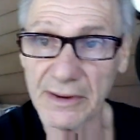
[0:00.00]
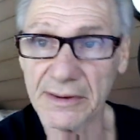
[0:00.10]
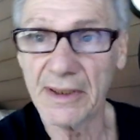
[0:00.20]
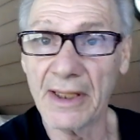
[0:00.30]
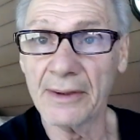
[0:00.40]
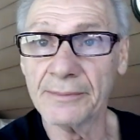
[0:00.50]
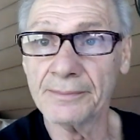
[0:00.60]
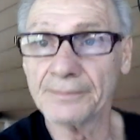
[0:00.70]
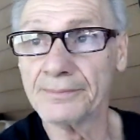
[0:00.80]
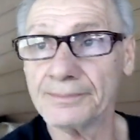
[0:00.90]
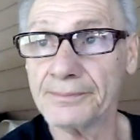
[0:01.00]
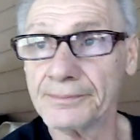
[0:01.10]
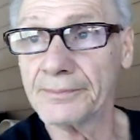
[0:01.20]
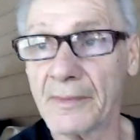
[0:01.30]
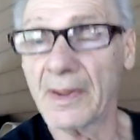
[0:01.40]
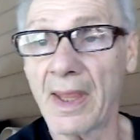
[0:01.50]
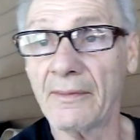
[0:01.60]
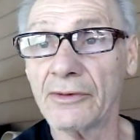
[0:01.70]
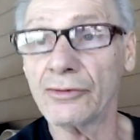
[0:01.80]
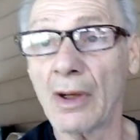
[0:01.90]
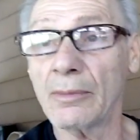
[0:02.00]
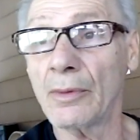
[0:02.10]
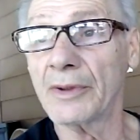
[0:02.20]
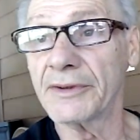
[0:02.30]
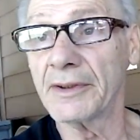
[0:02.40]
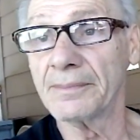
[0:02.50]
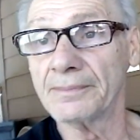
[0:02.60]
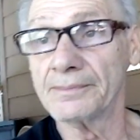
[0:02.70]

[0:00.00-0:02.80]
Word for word: this down. I'm having trouble with it.